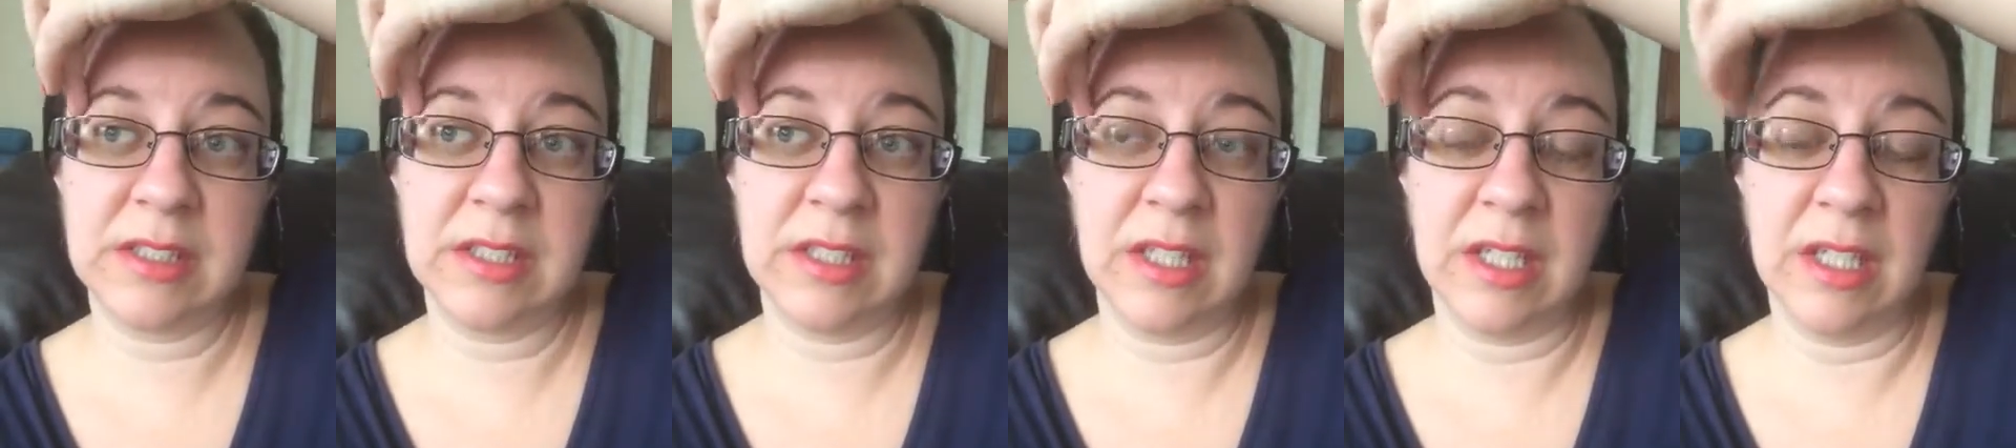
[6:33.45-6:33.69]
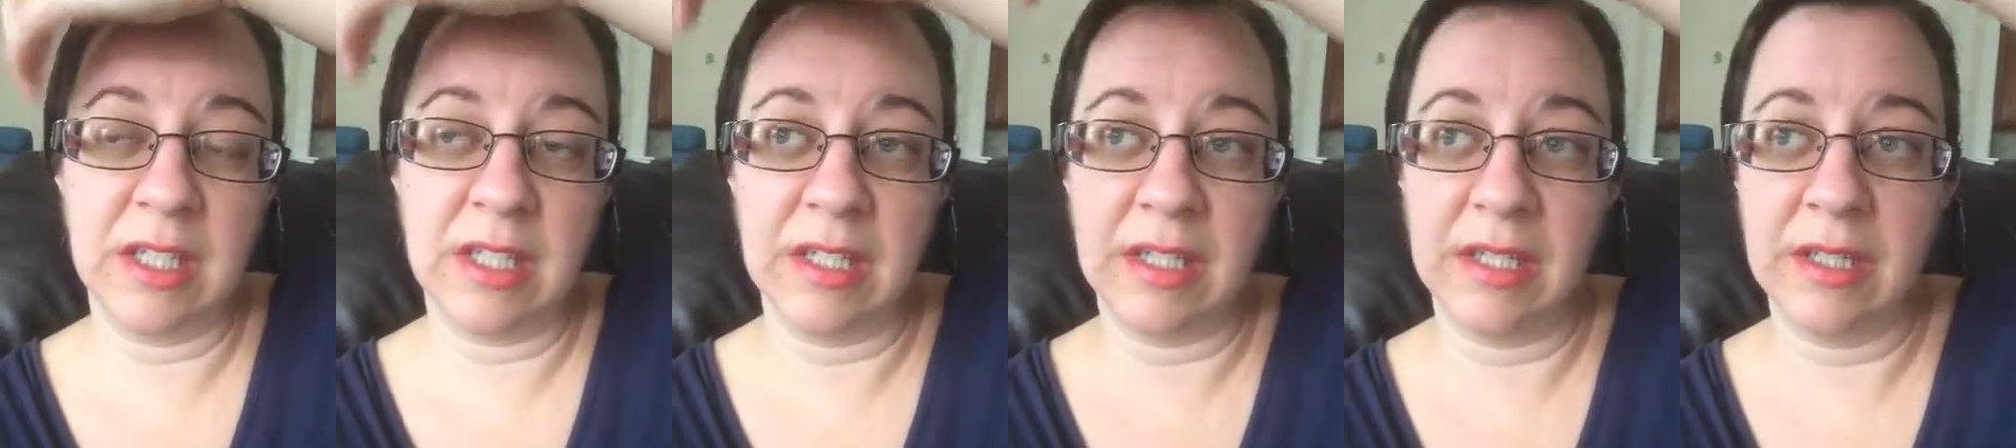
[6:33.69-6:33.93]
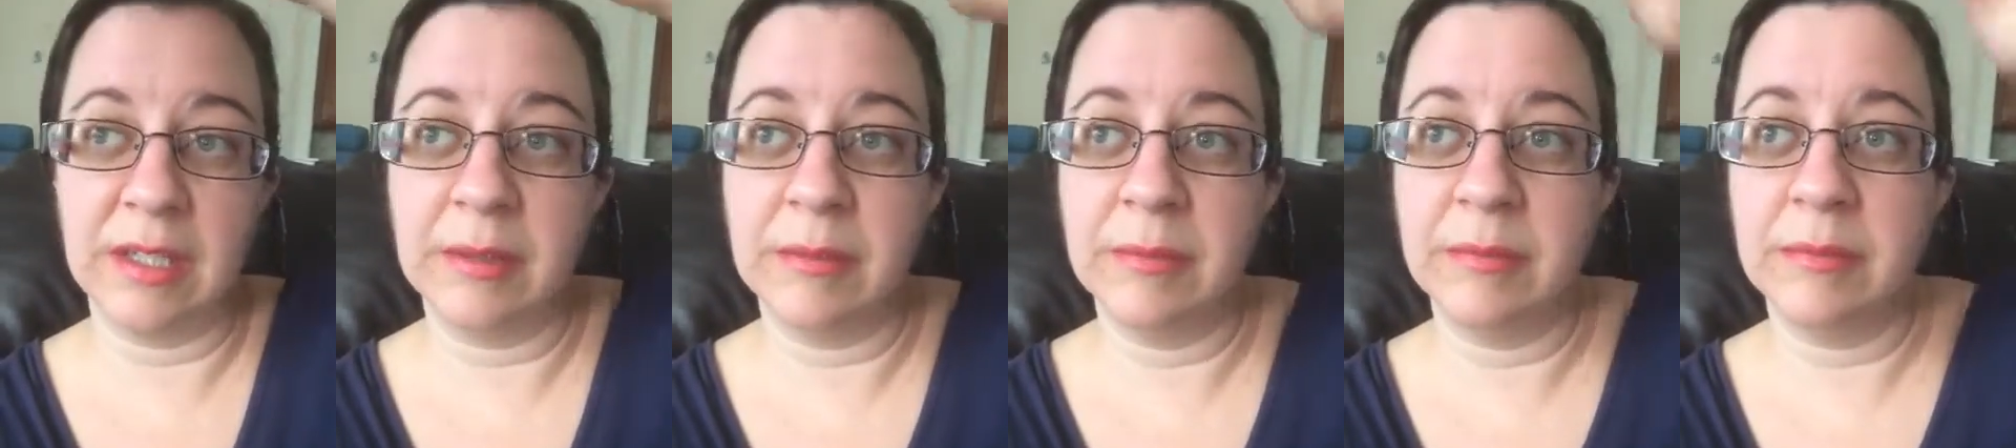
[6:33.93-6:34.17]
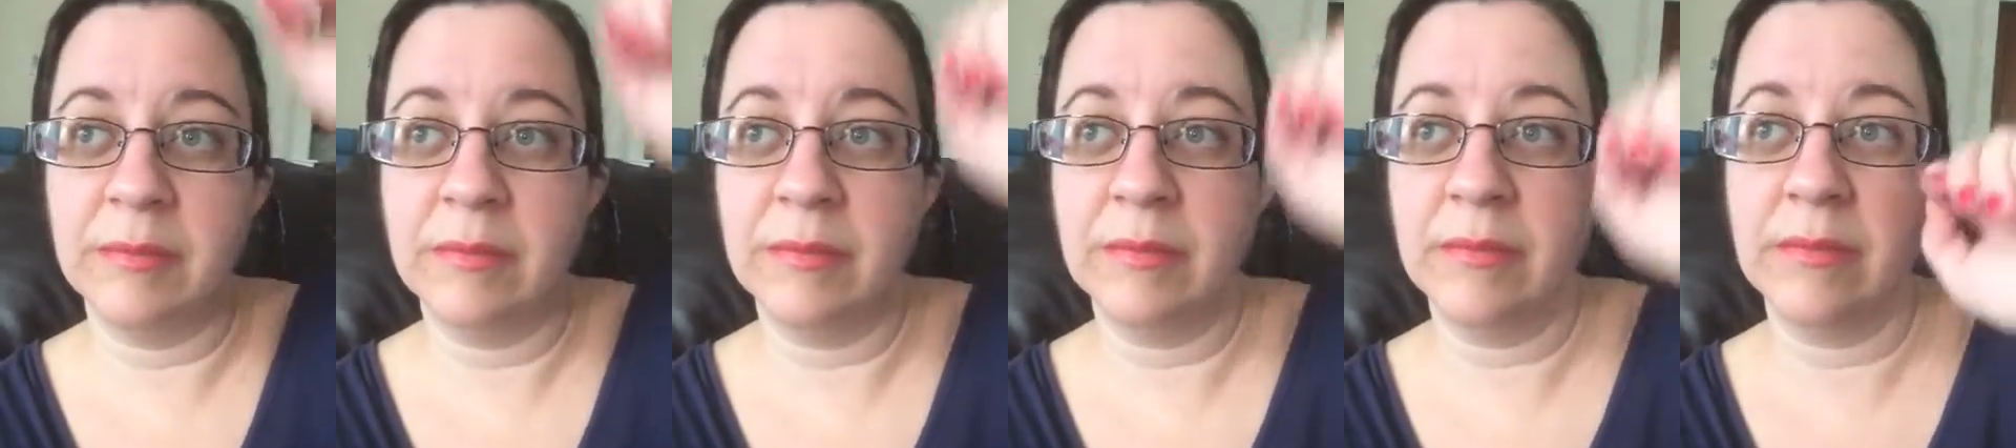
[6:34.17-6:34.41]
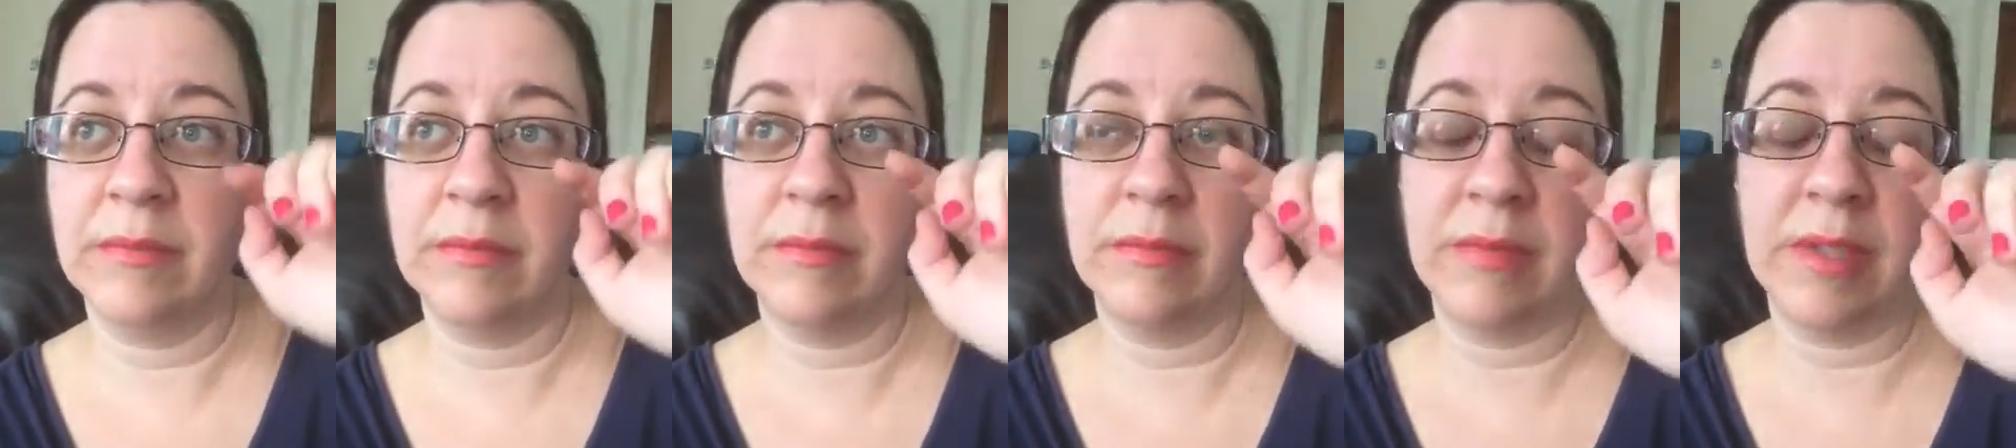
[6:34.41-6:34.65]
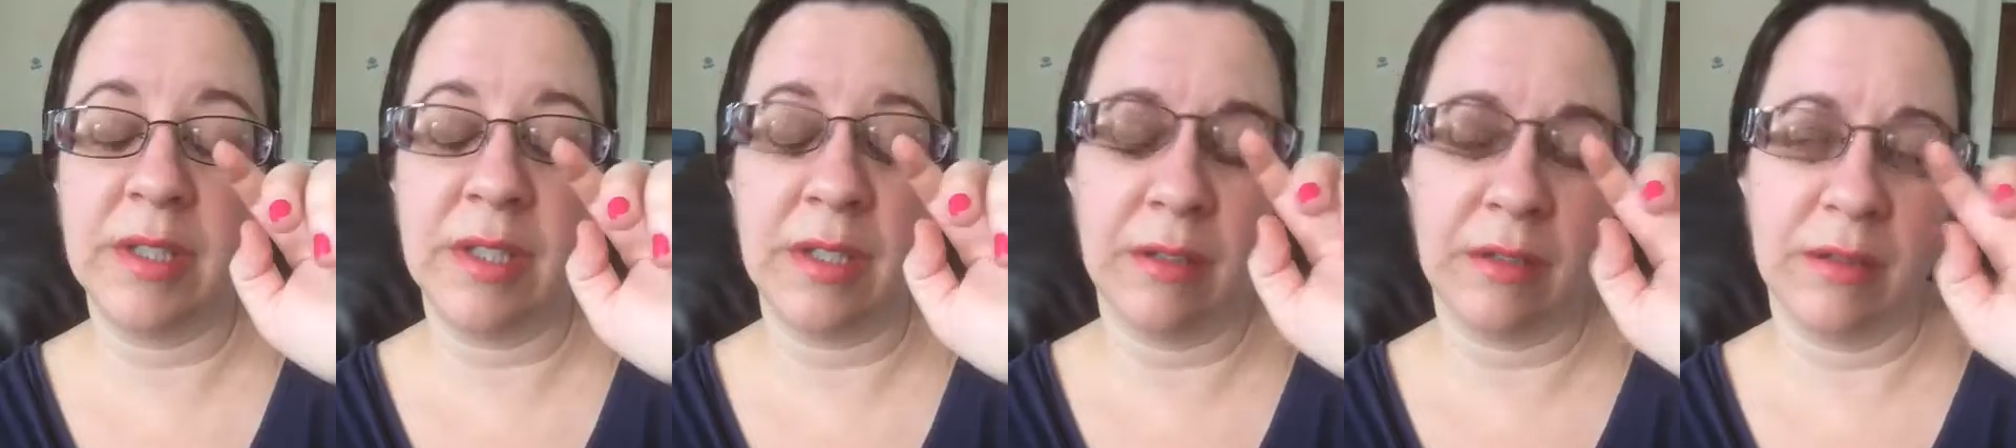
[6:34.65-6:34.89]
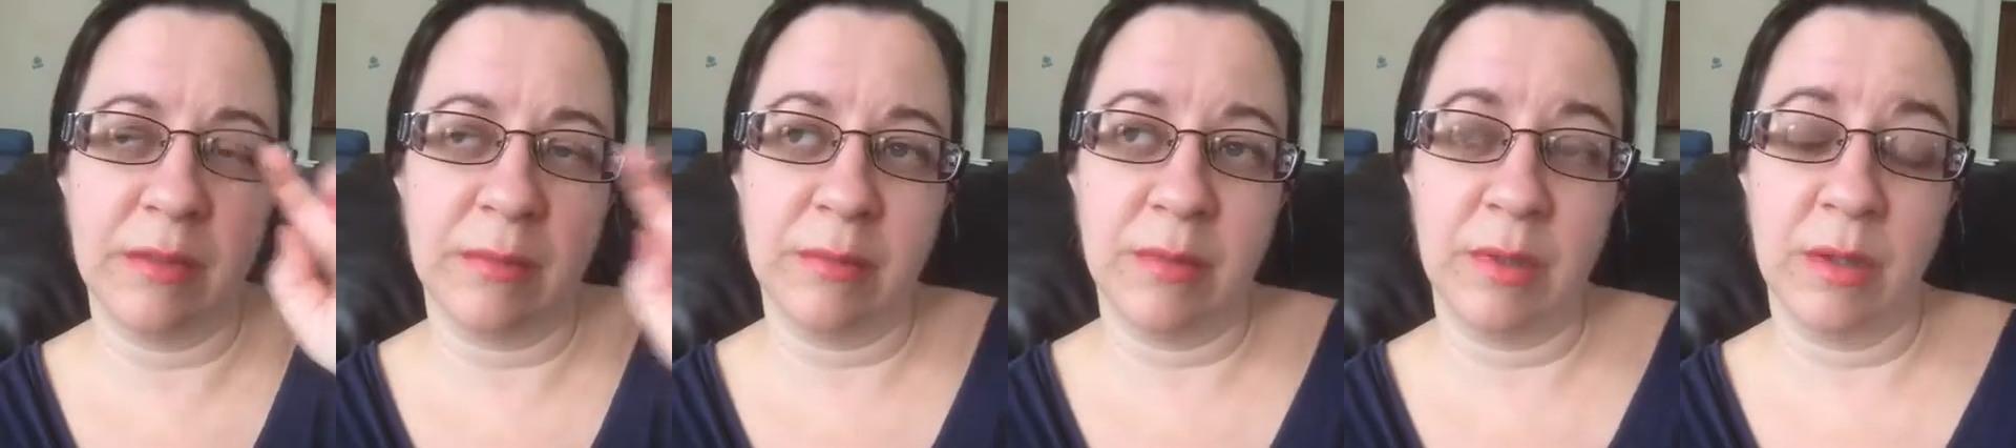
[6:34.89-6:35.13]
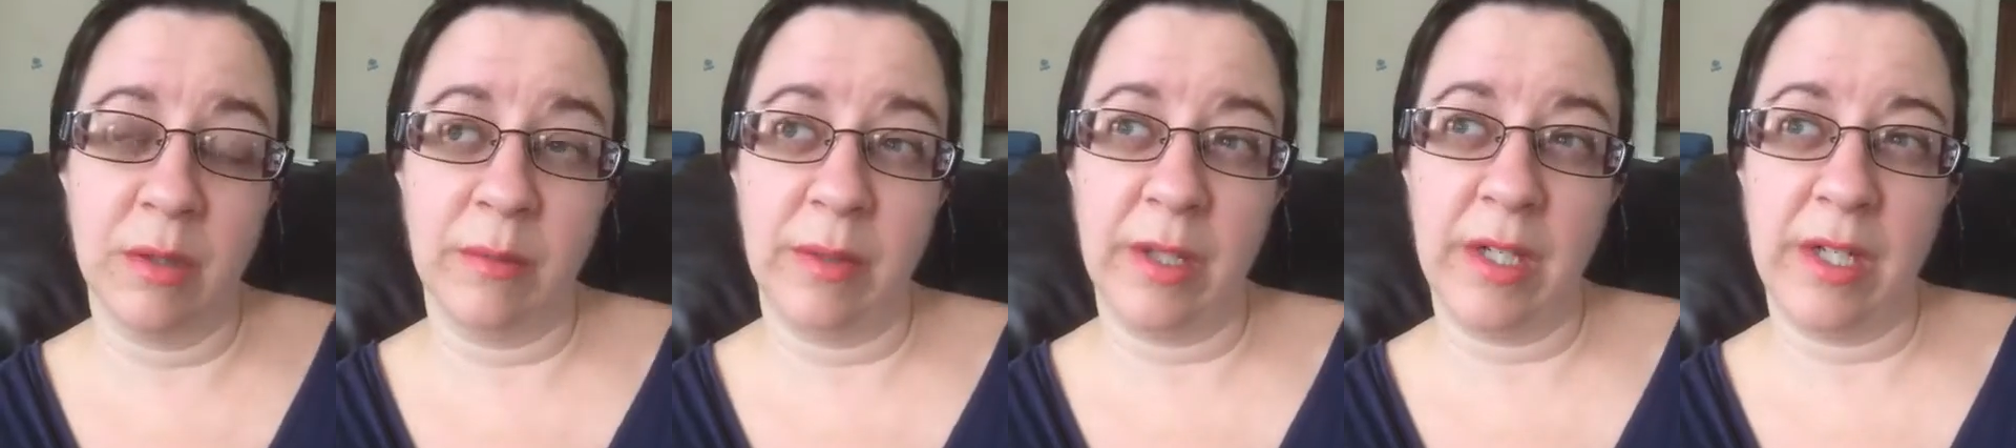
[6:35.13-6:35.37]
the
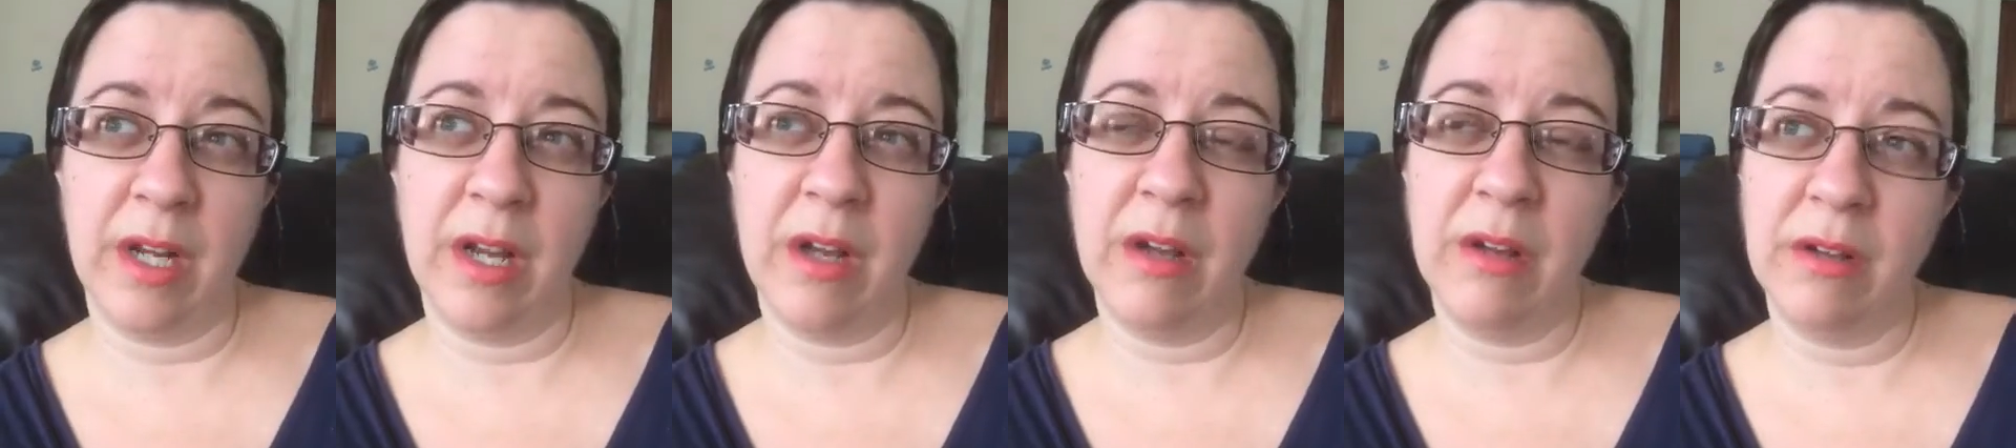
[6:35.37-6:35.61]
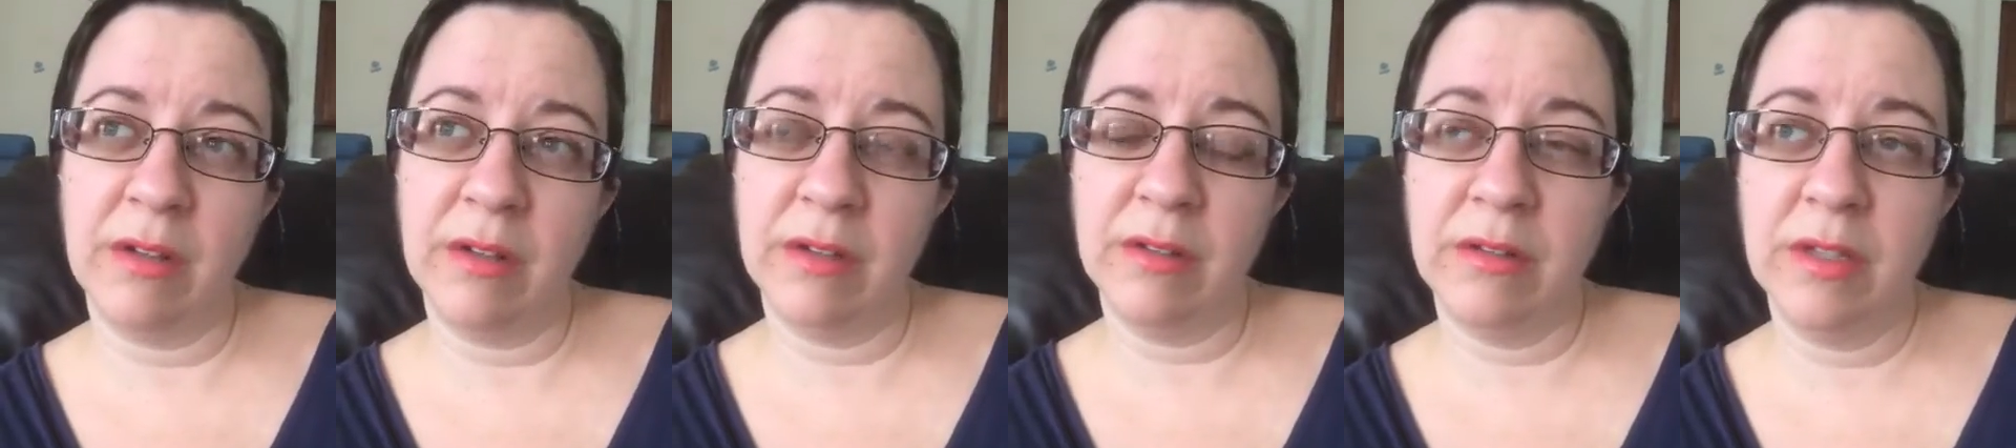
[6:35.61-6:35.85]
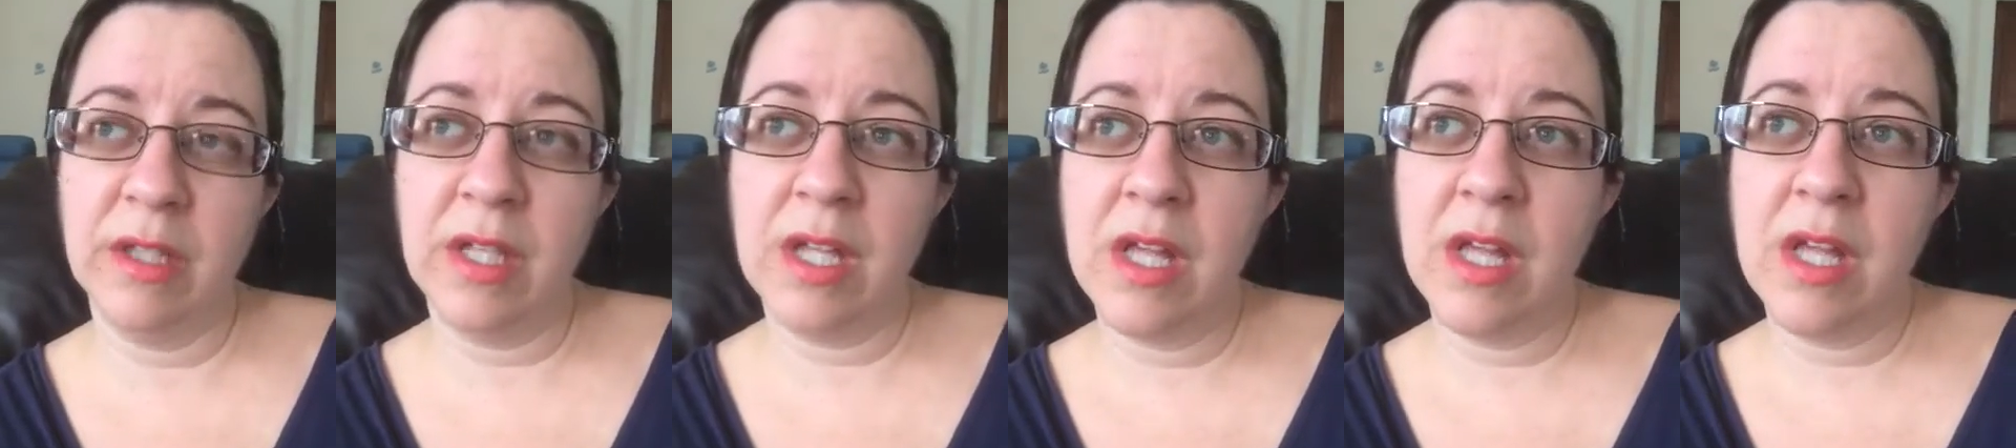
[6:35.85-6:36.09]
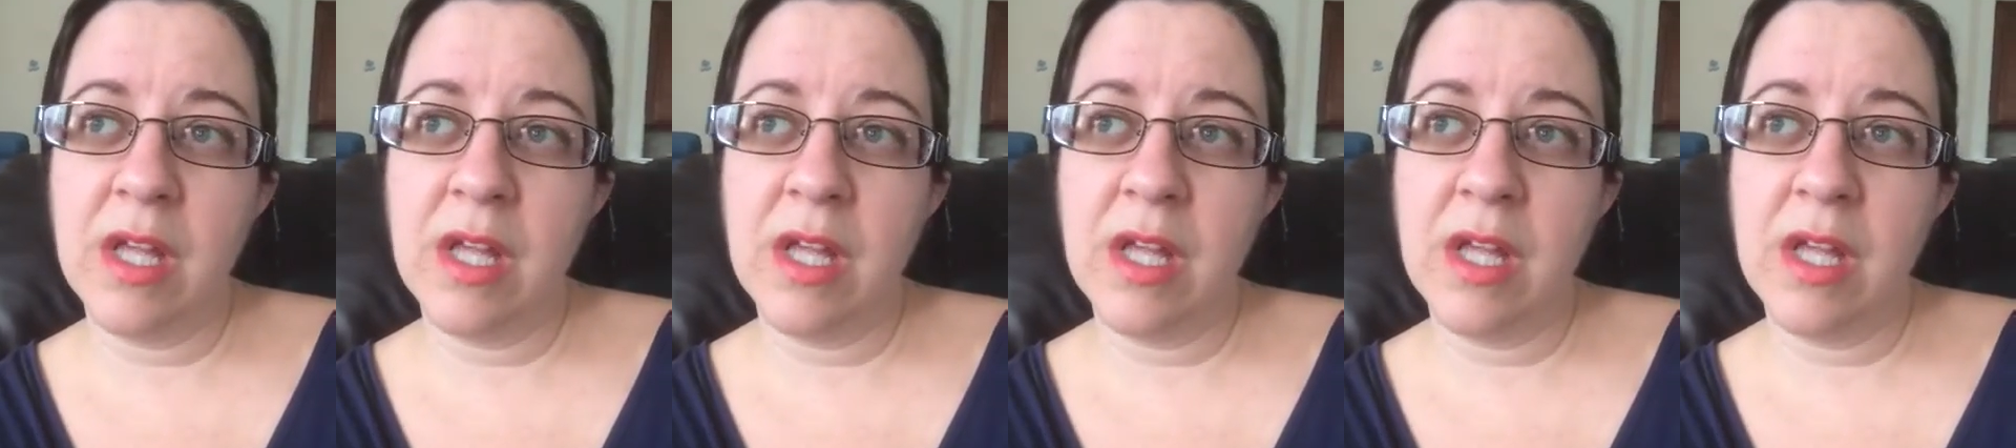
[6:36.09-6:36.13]
more we know,